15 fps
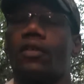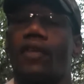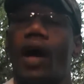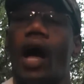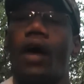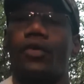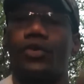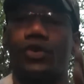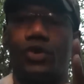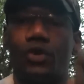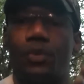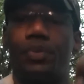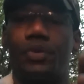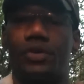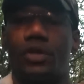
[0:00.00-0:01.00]
of how
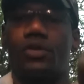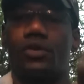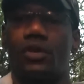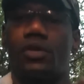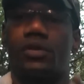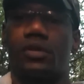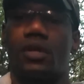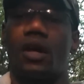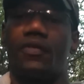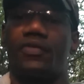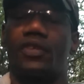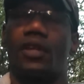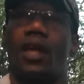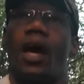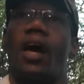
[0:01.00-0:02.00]
you present
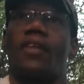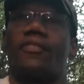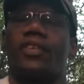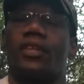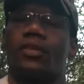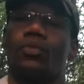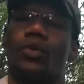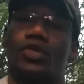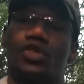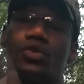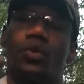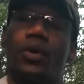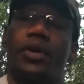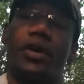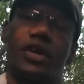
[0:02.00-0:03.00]
yourself to life and what
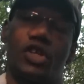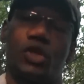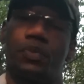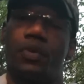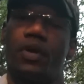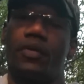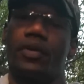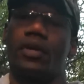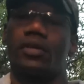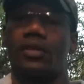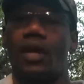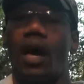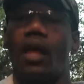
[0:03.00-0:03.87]
you want to experience